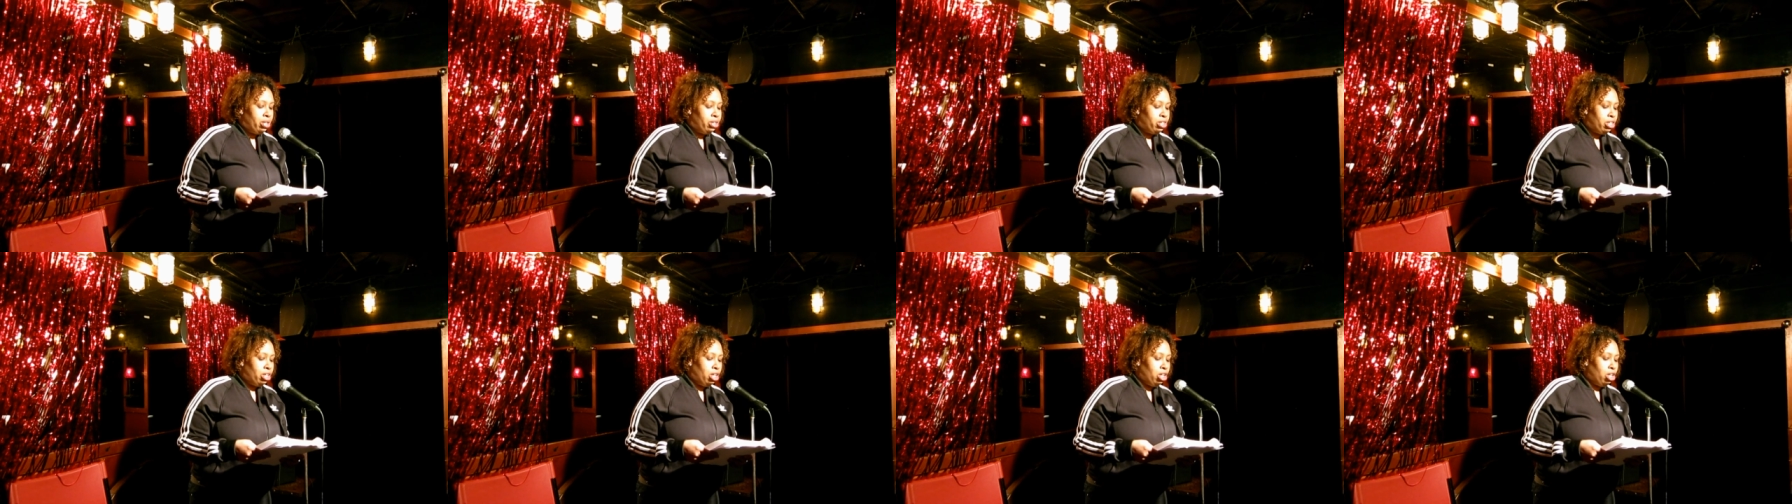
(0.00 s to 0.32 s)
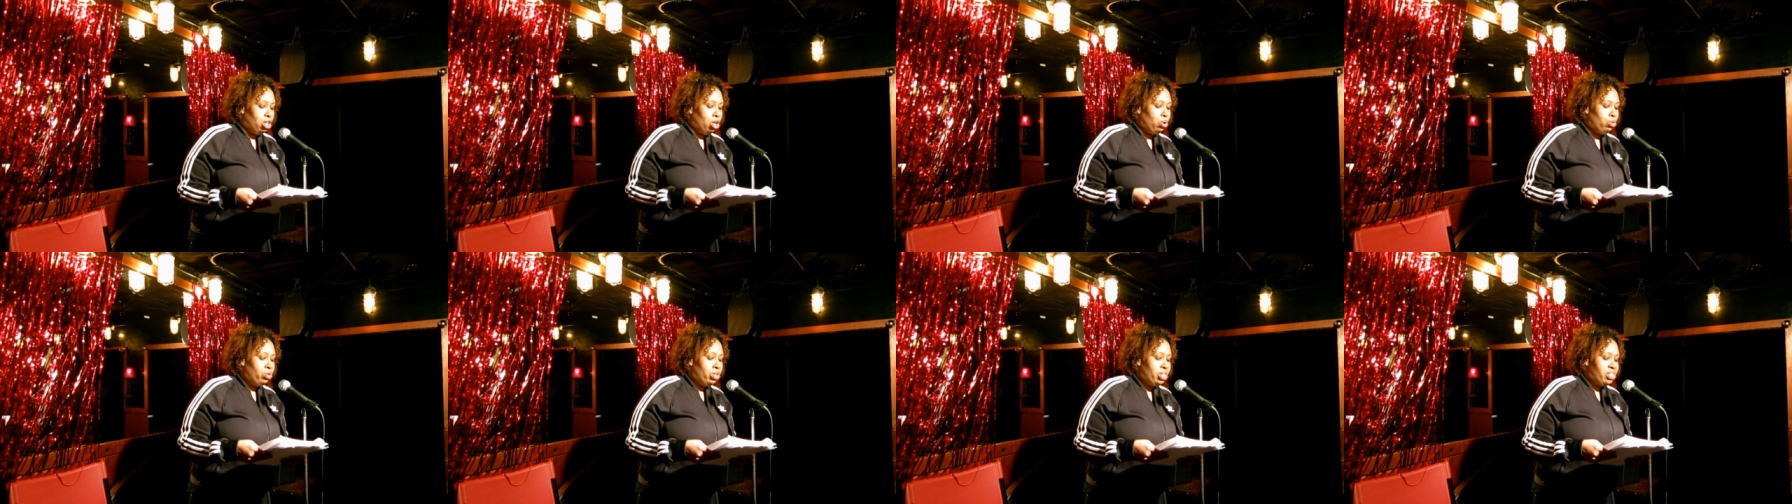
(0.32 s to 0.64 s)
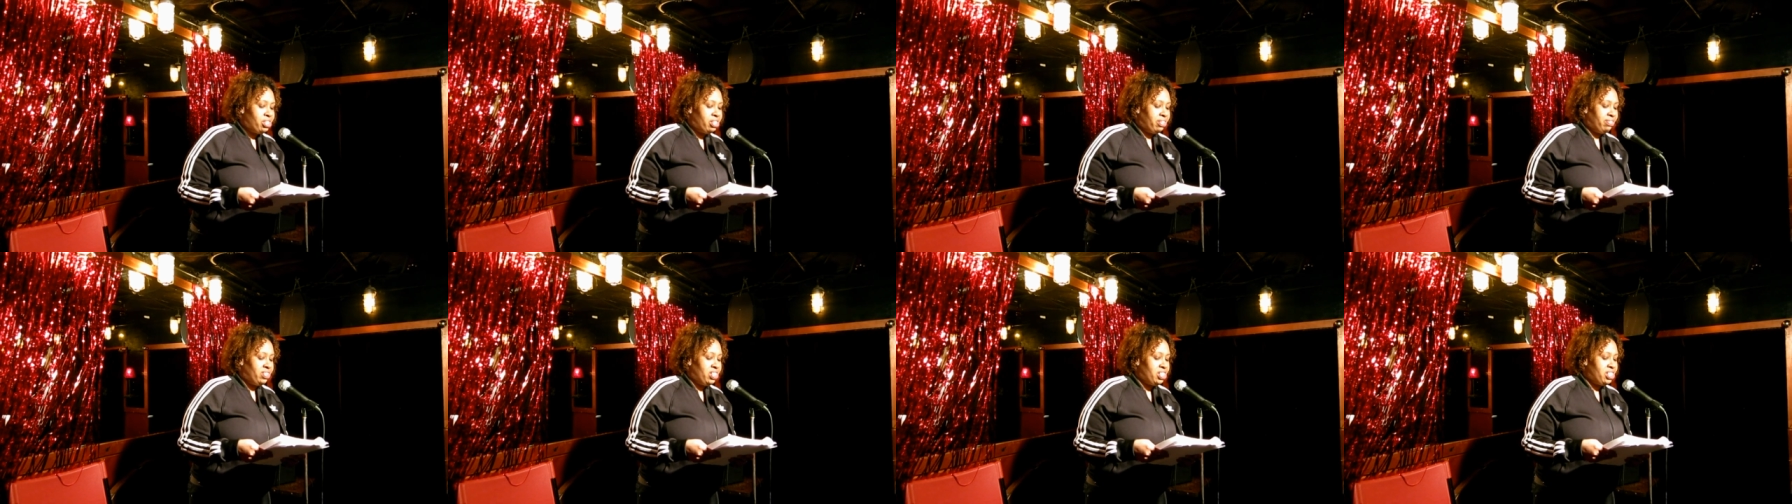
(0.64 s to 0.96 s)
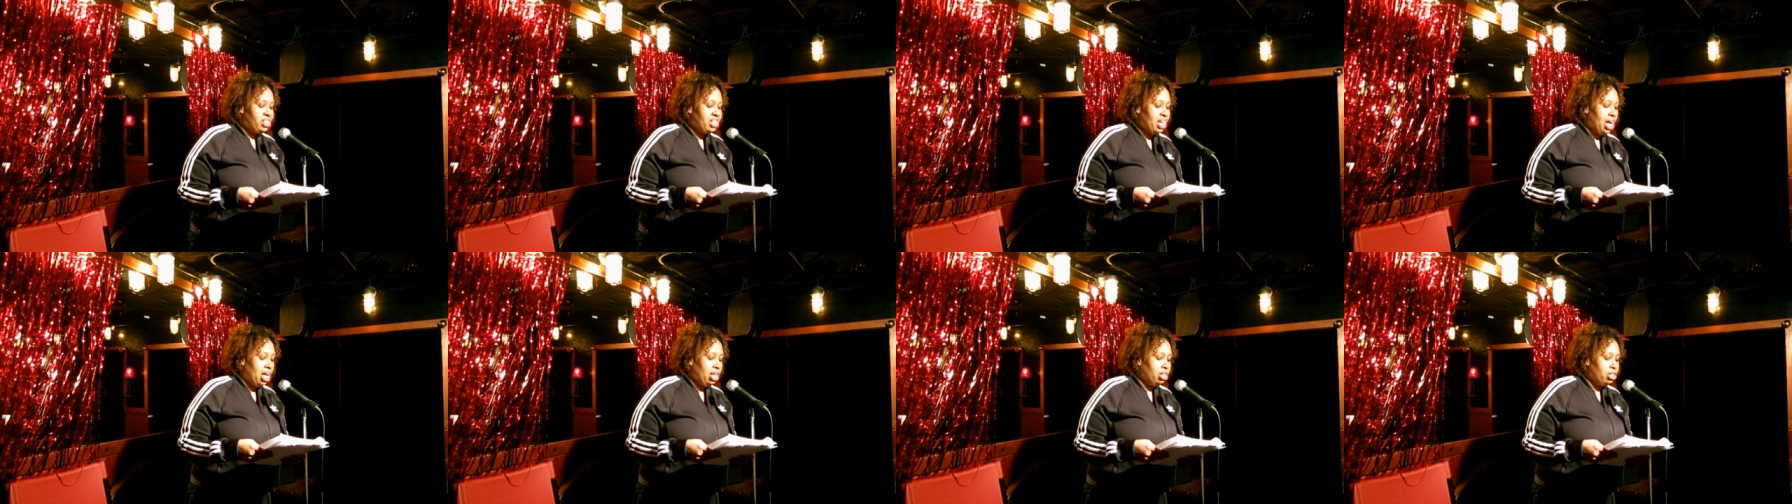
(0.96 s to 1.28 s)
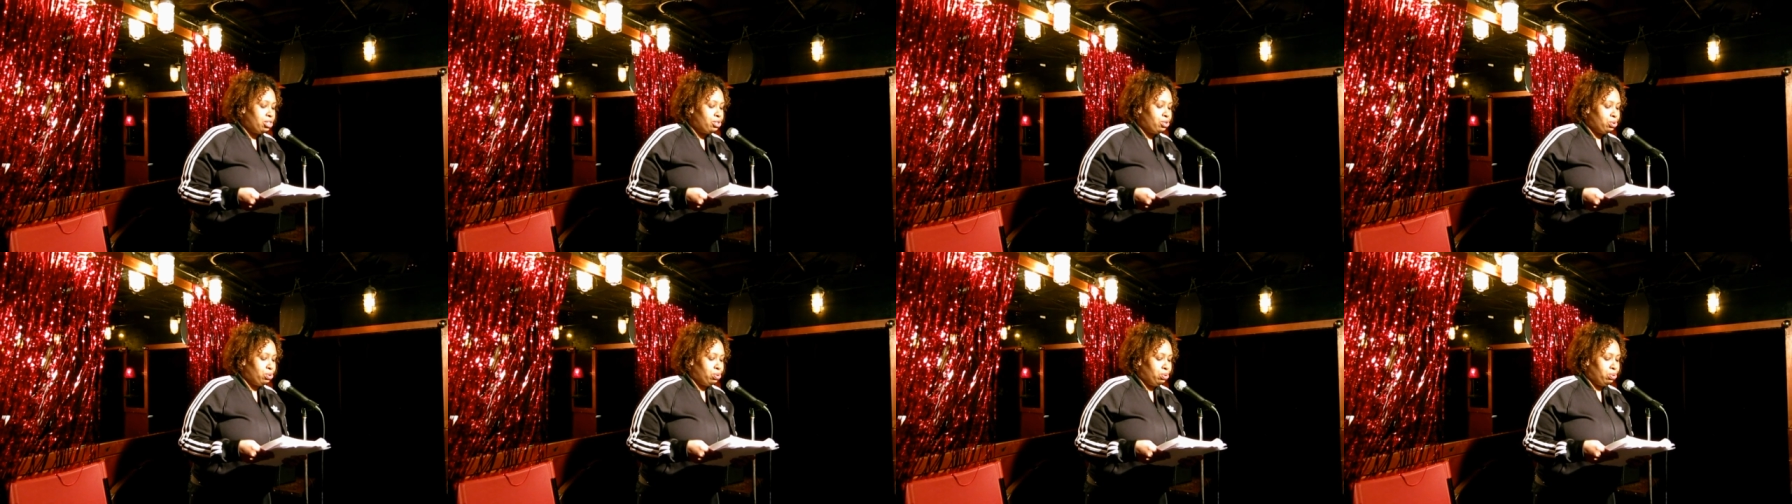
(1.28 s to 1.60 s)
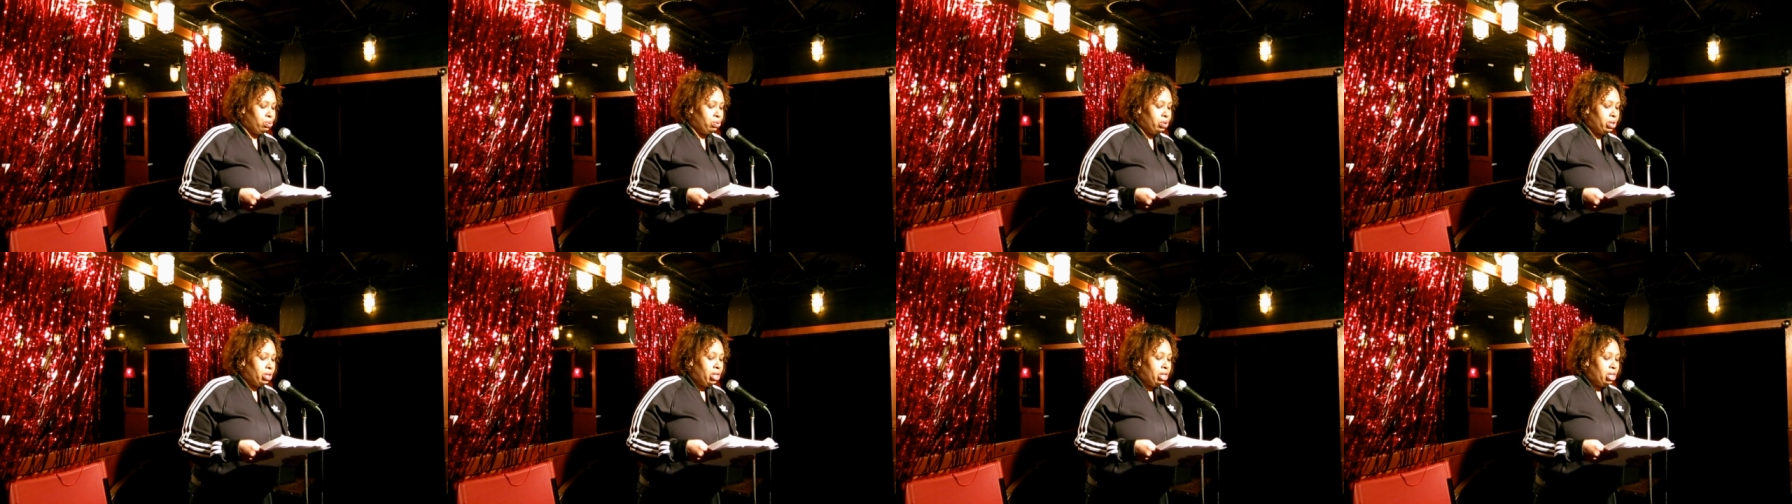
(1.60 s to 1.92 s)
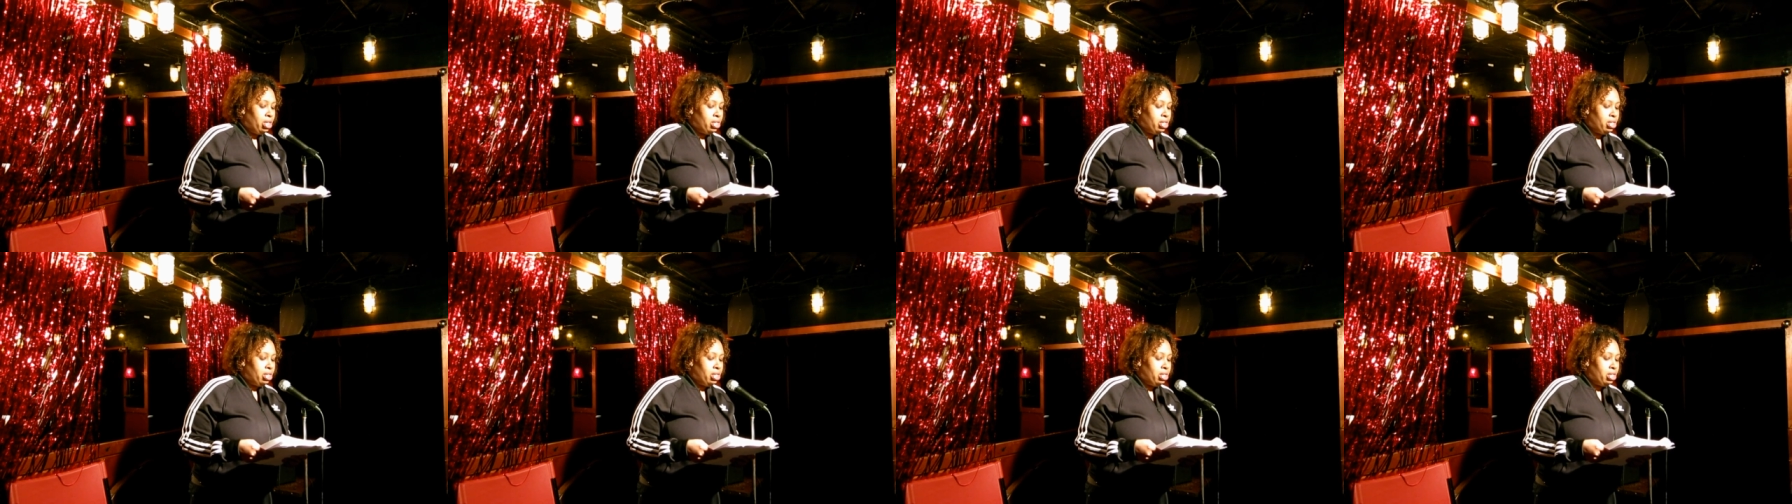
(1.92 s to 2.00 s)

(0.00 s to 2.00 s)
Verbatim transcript: the aloneness of this solitude,